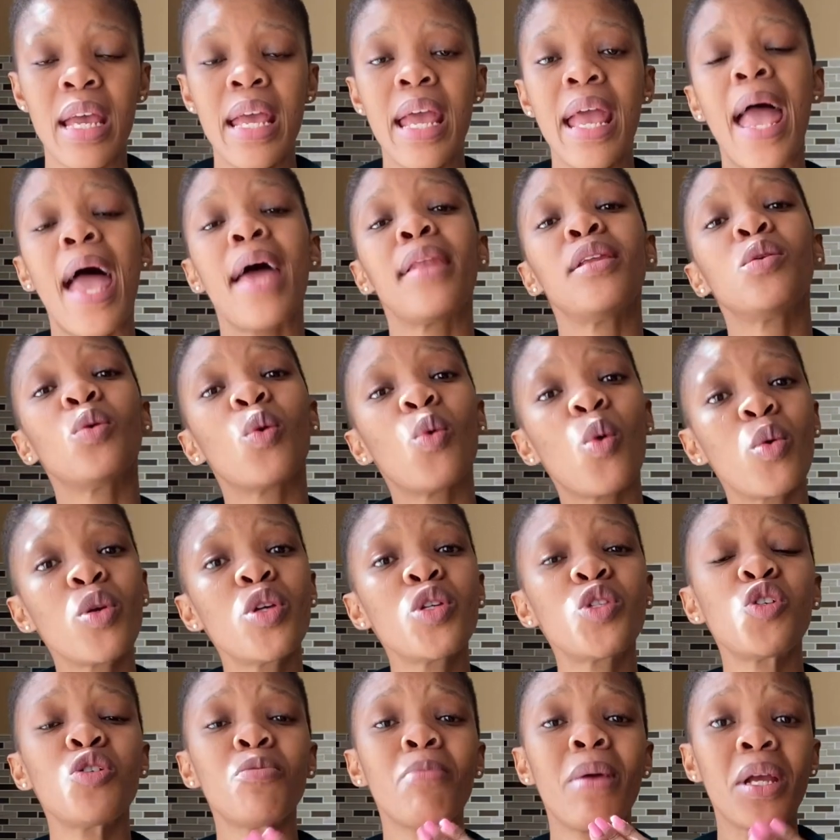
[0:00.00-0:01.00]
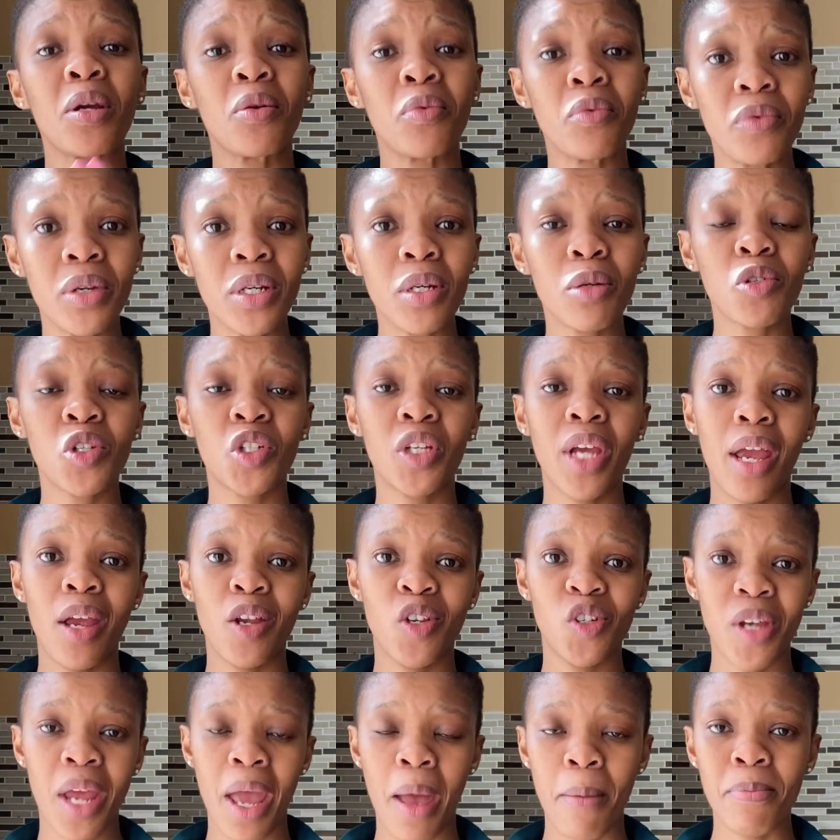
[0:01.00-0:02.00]
And in order to make real
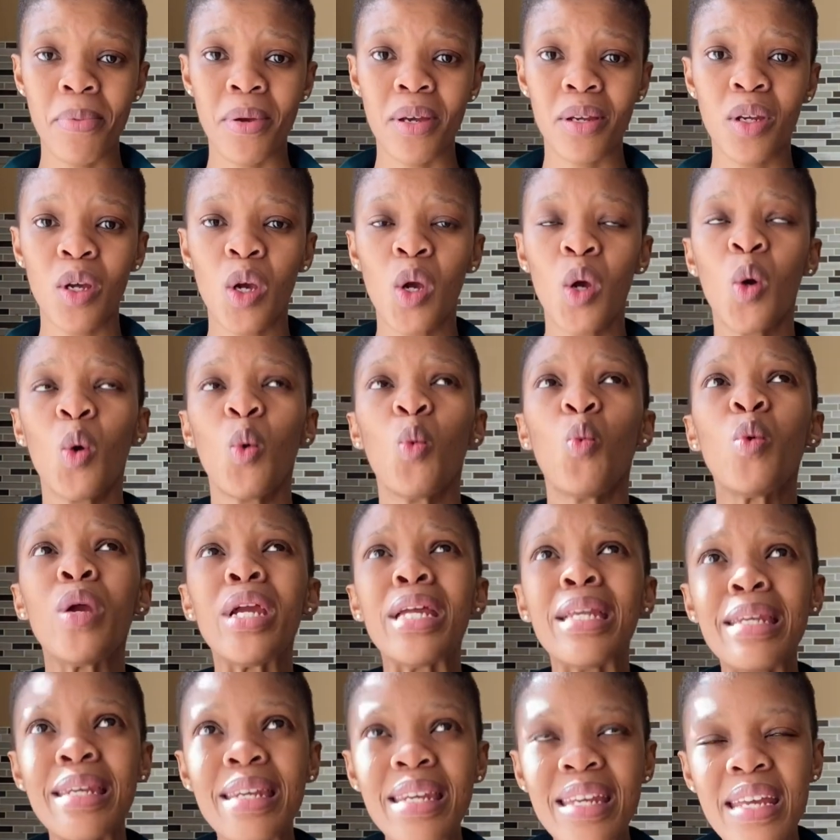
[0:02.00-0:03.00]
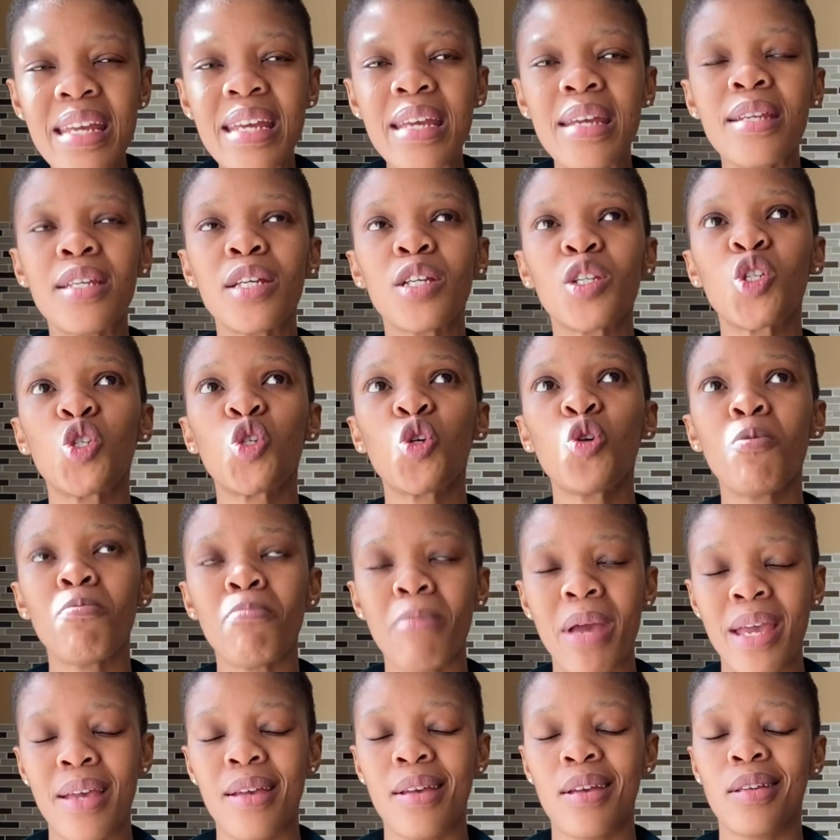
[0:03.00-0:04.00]
change happen, we need to
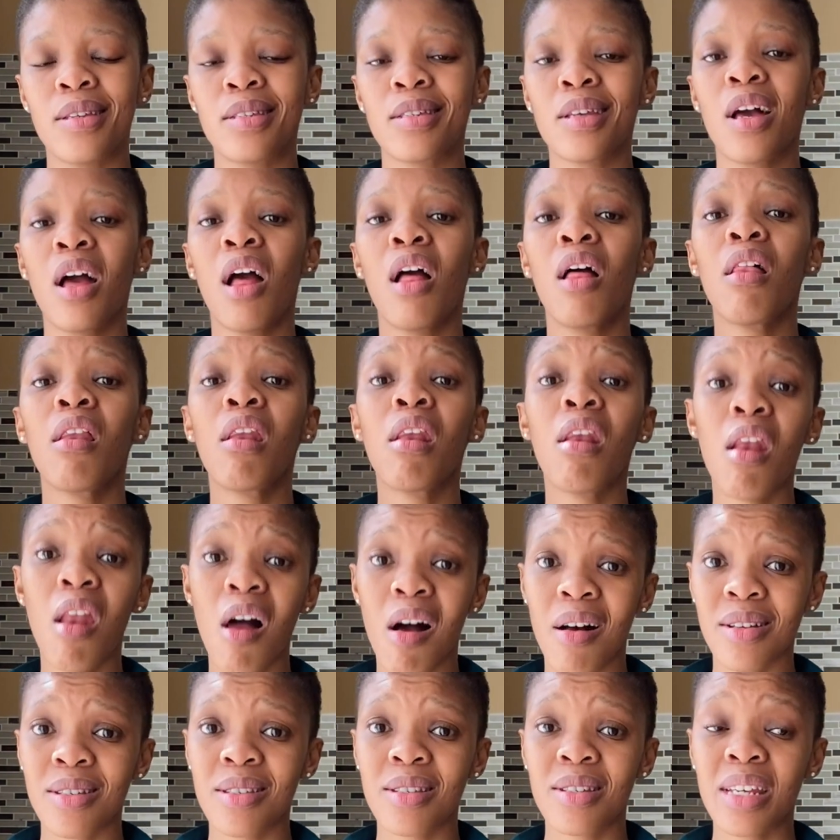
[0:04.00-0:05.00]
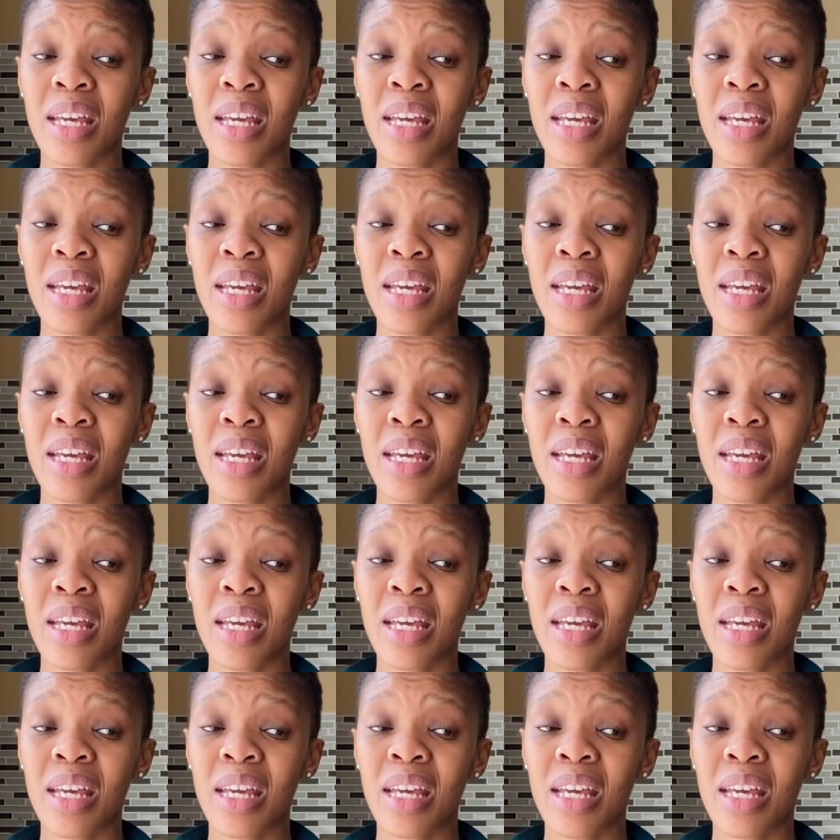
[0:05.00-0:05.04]
make it last.